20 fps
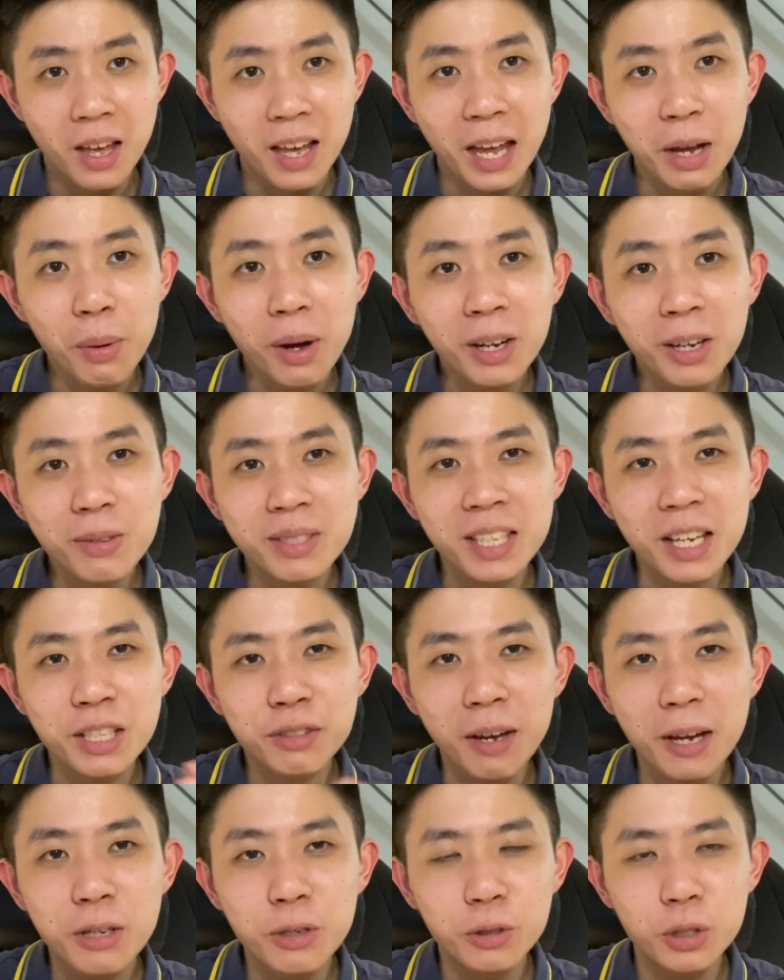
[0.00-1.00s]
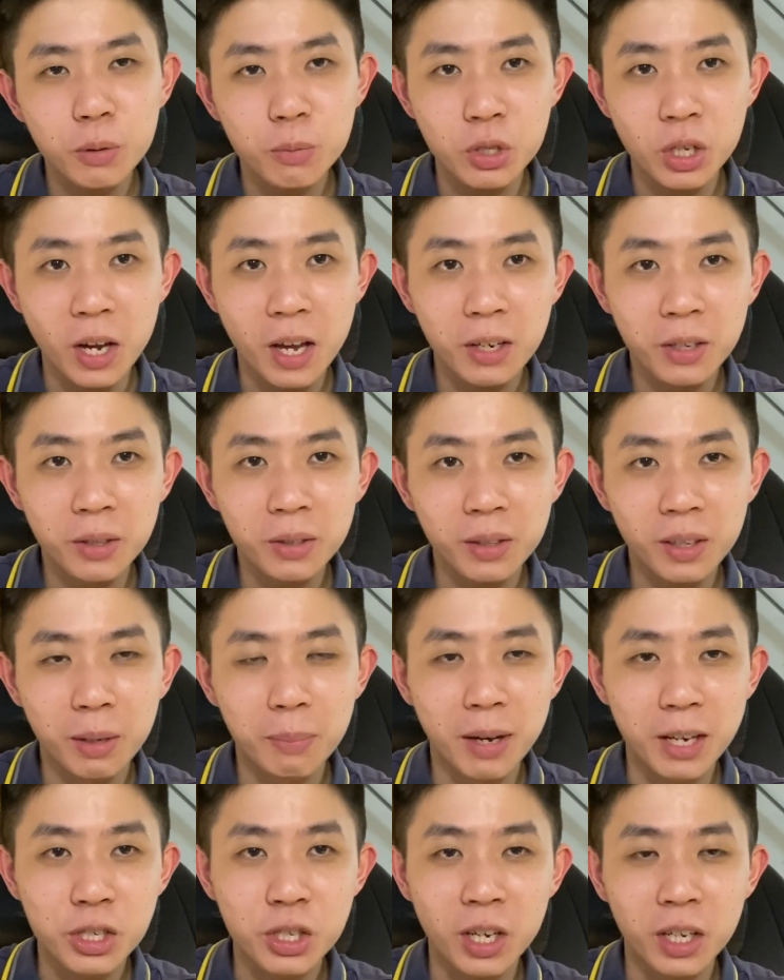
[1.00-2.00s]
Hey, welcome to Satisfy YouTube channel. In
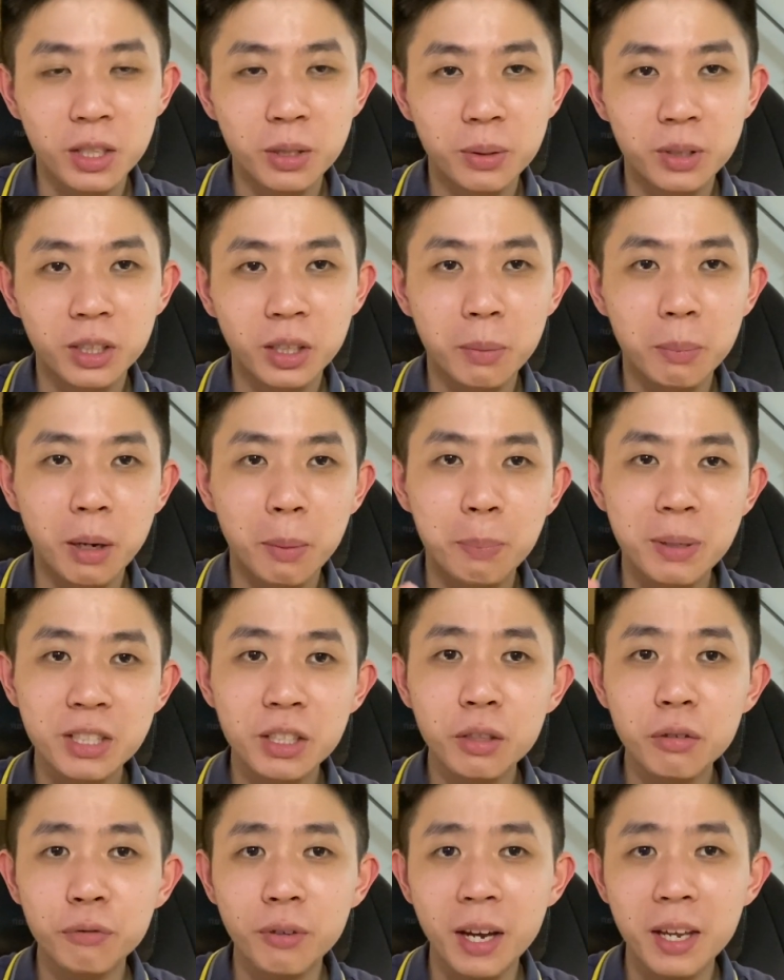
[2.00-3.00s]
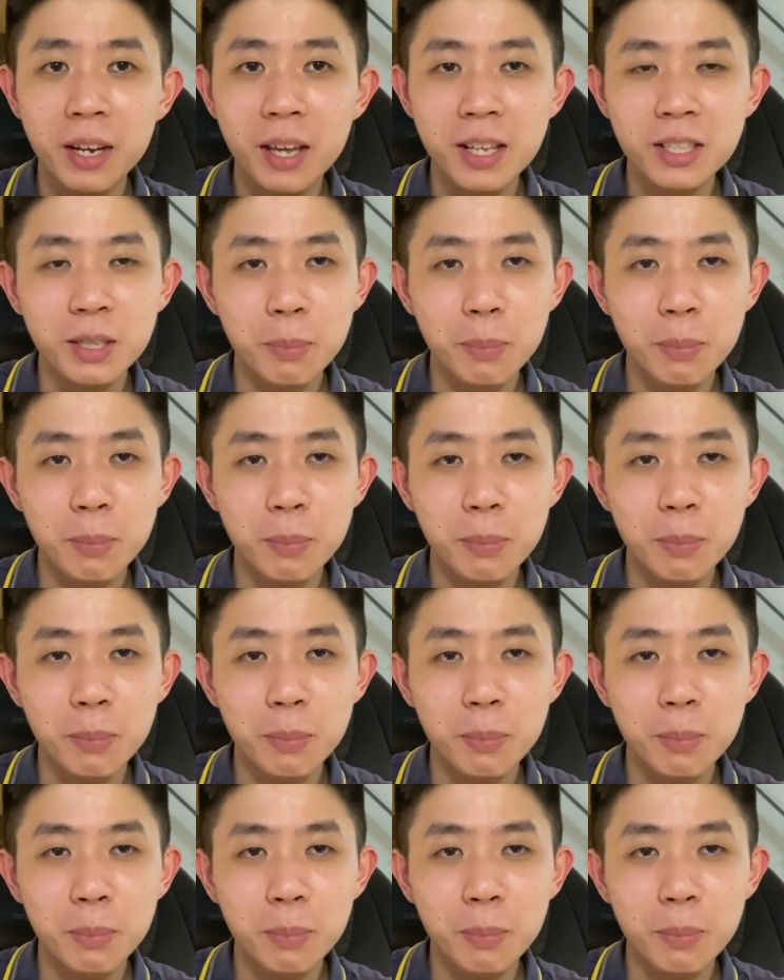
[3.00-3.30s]
my channel, we talk about personal finance,